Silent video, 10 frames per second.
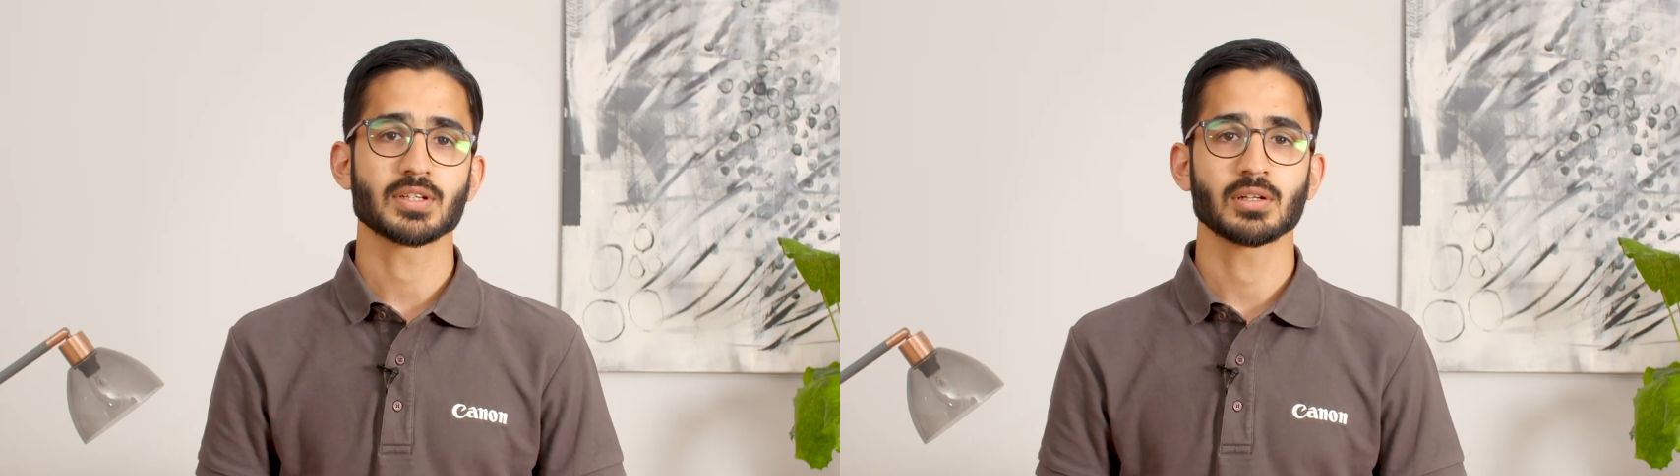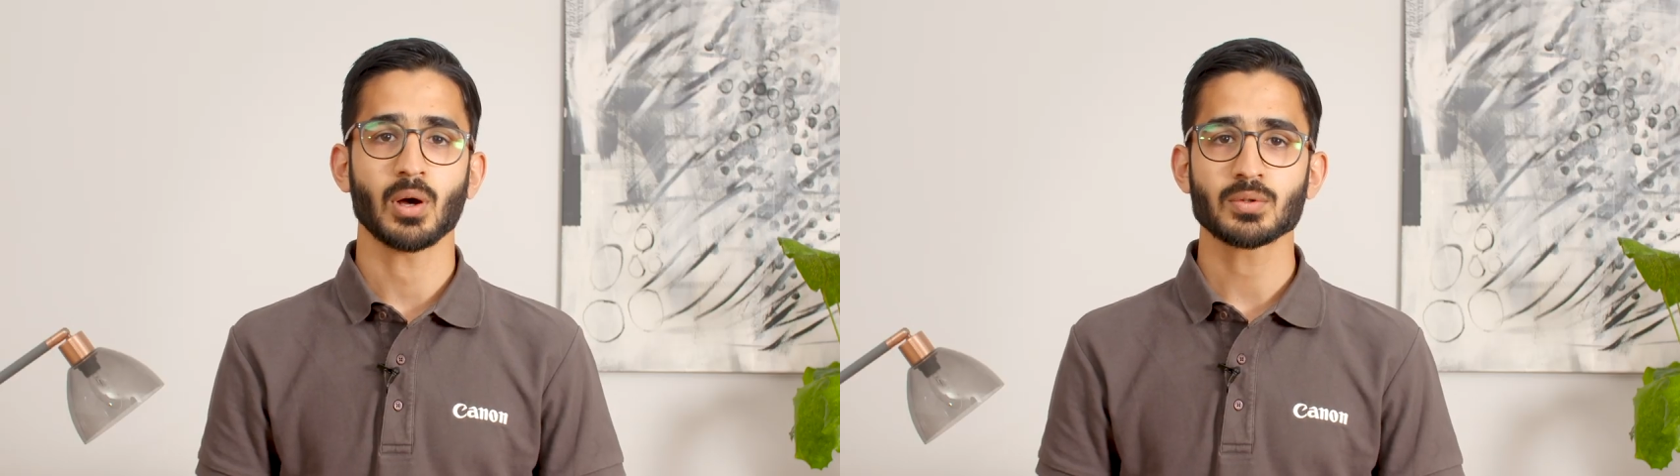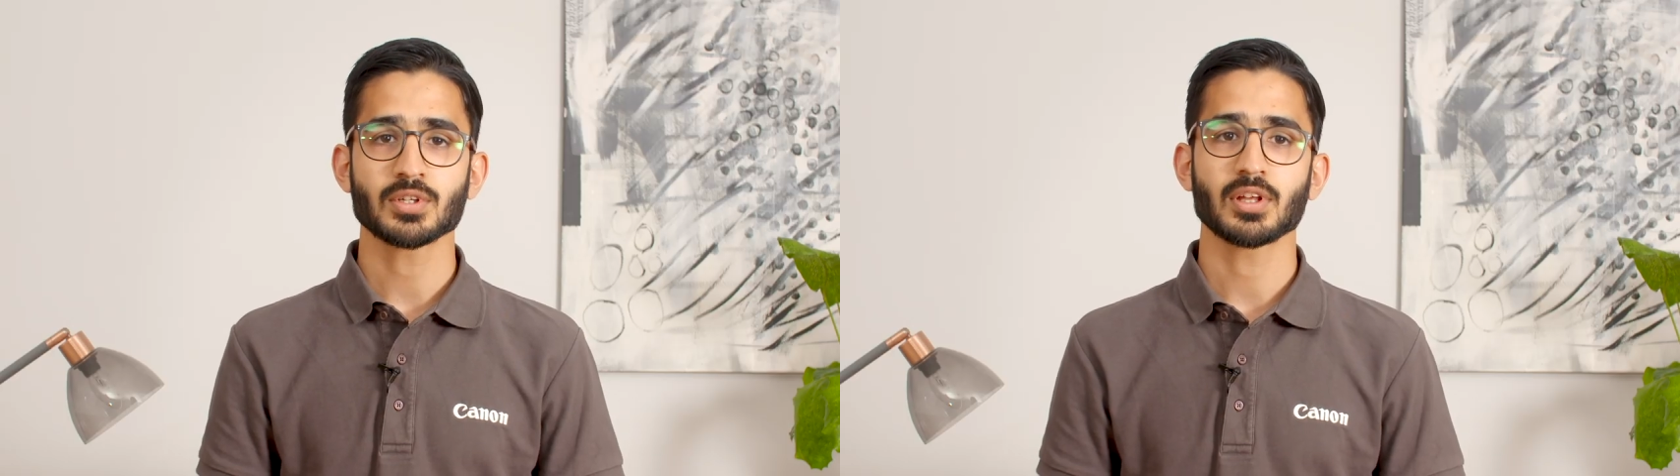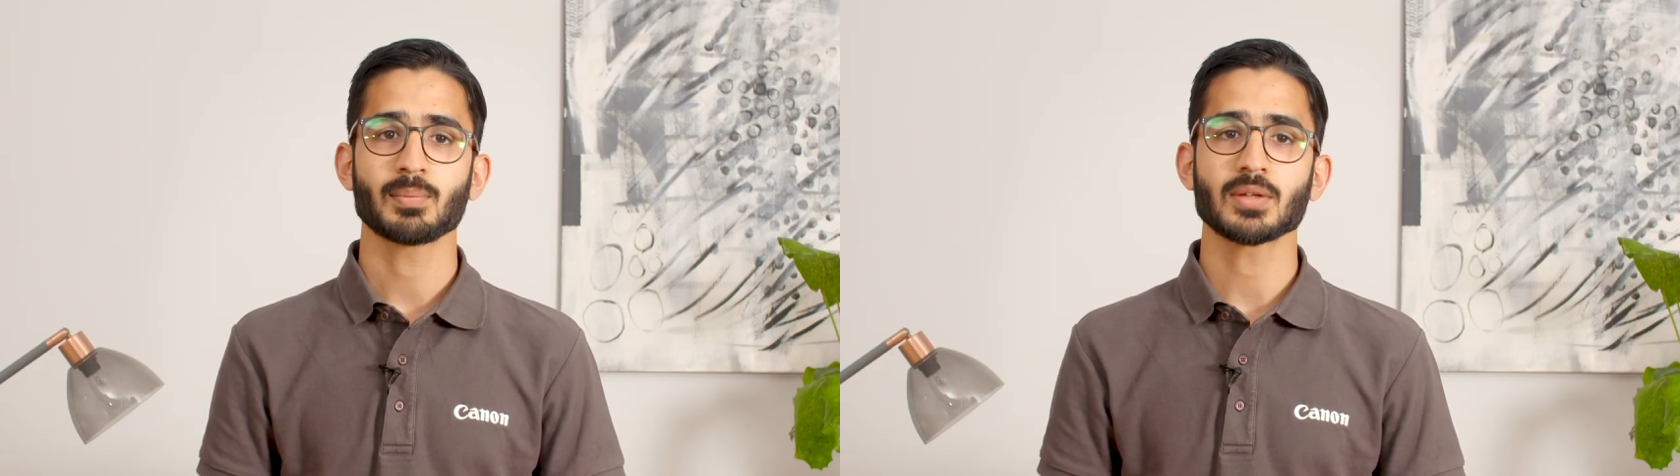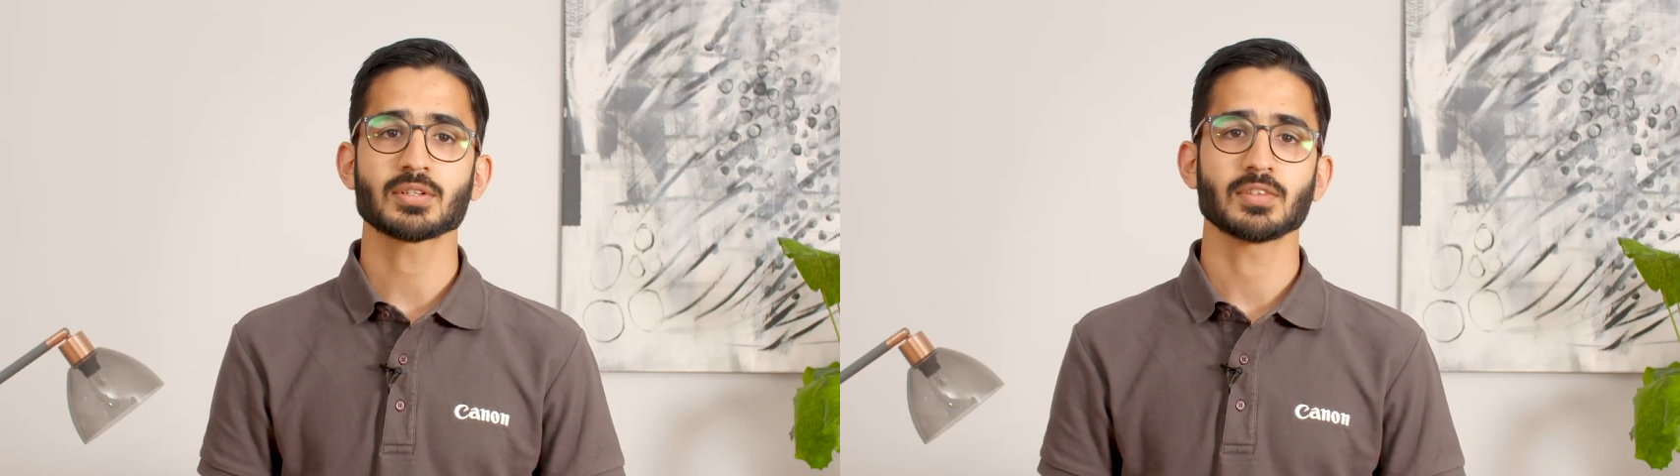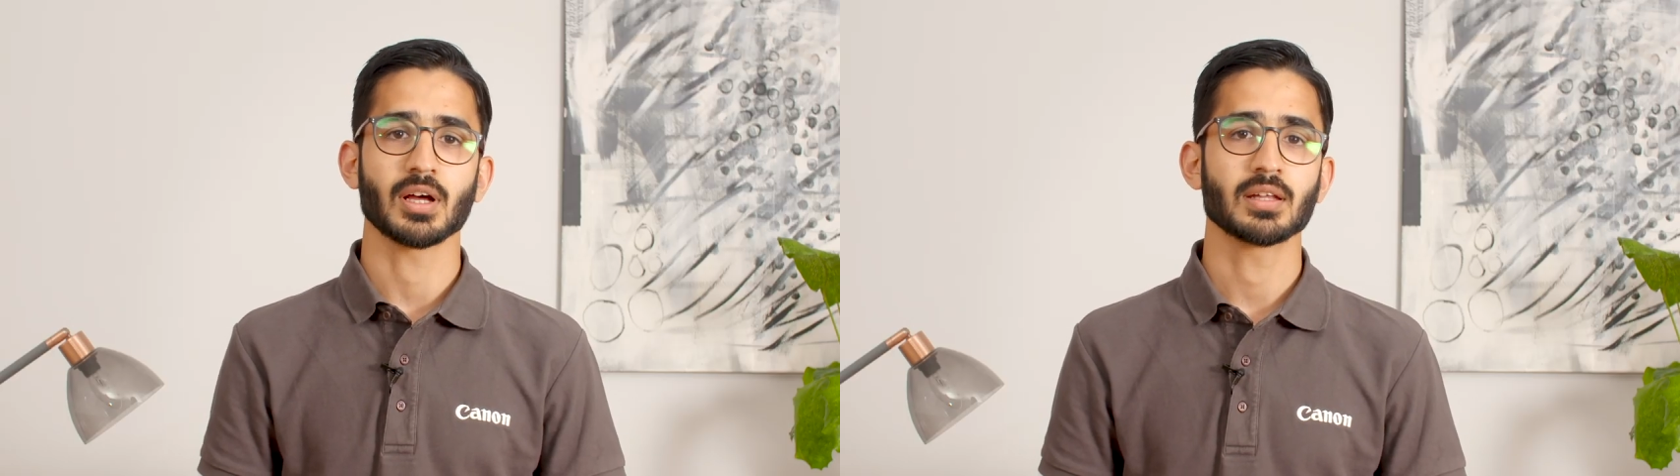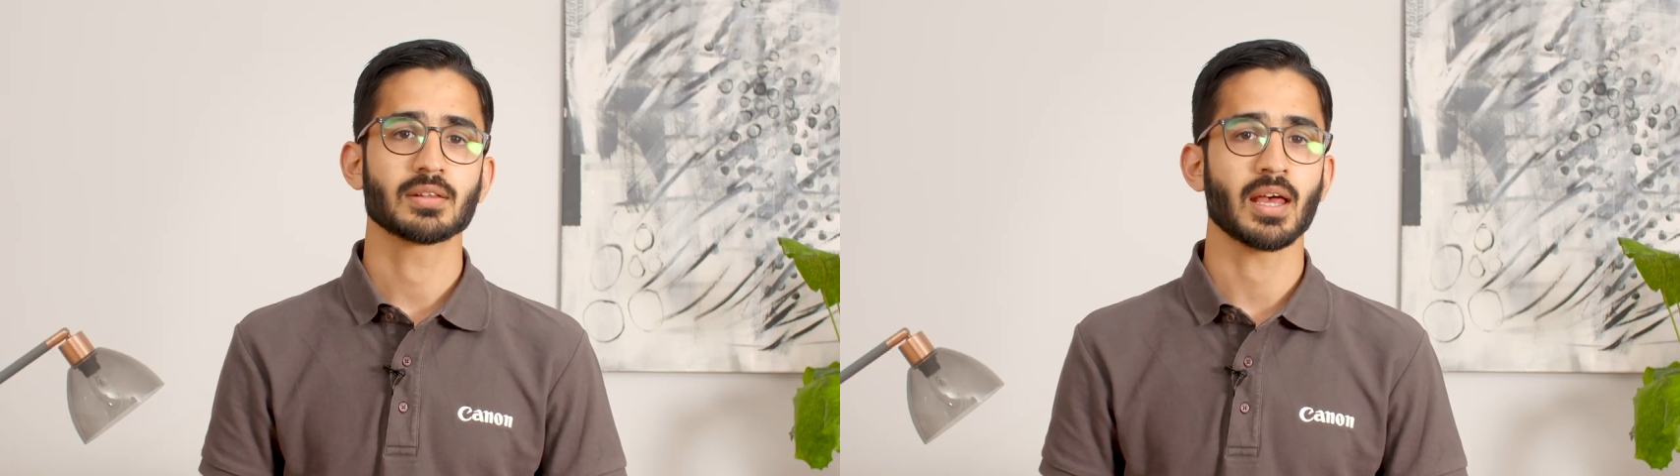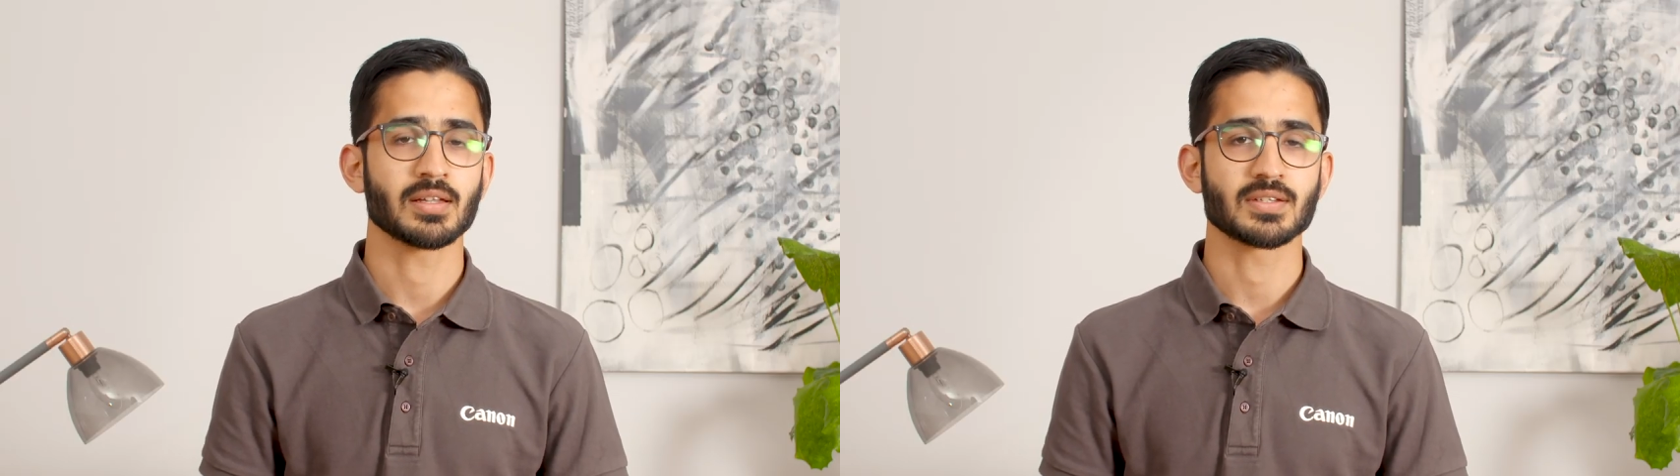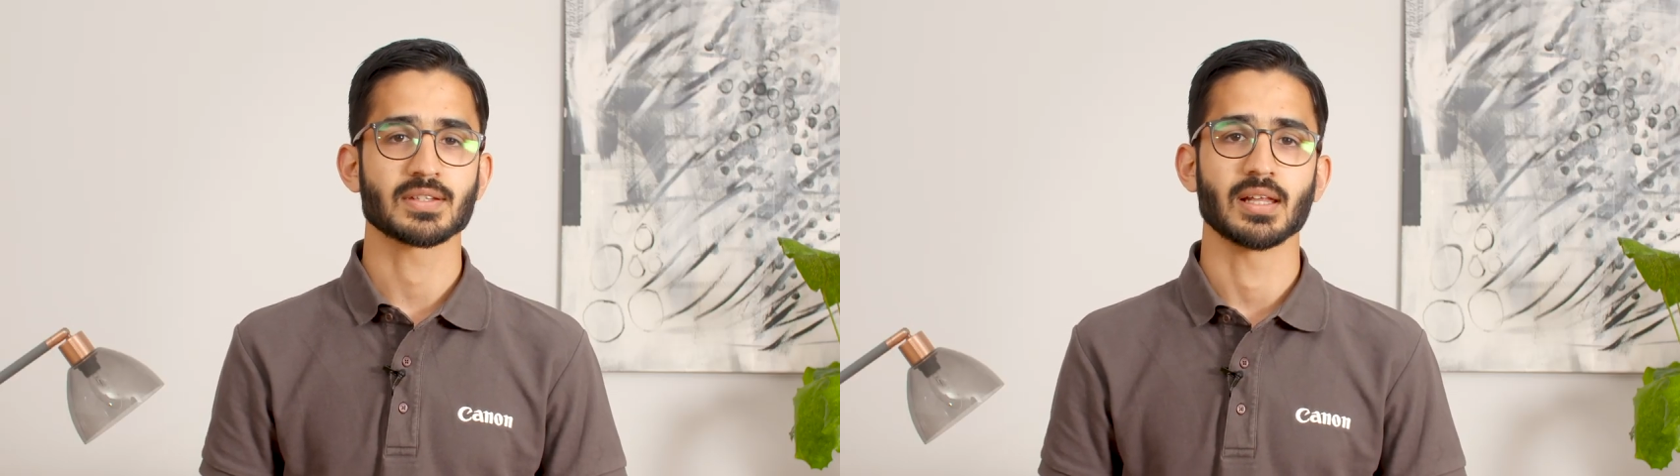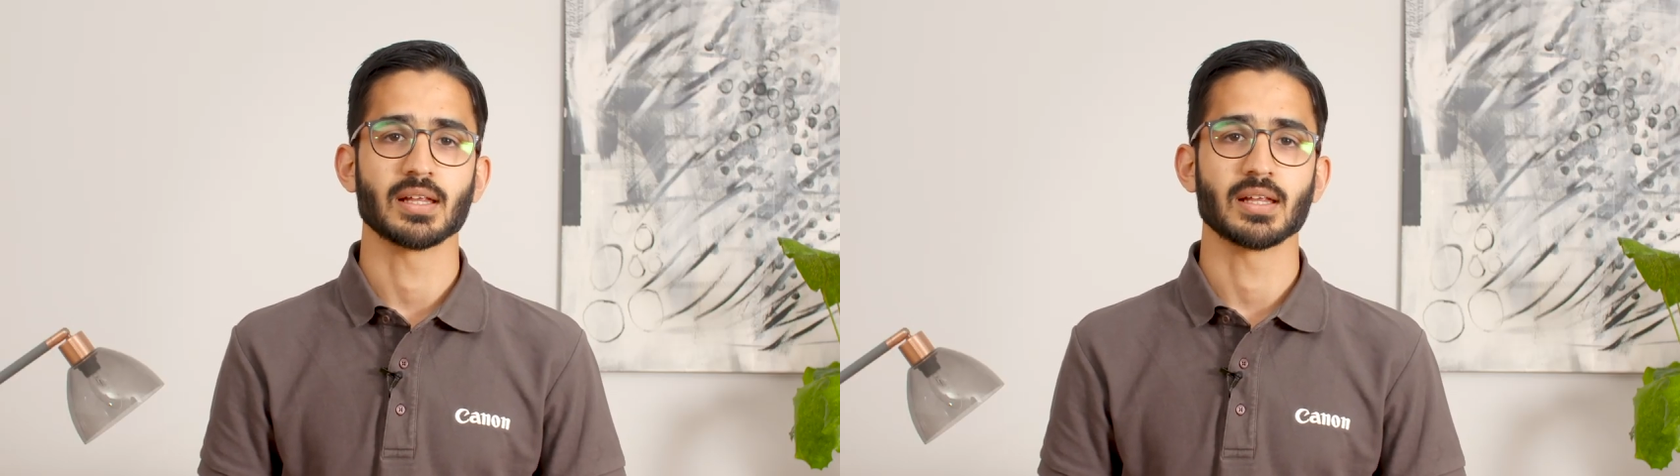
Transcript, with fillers: can alter the amount of light that enters the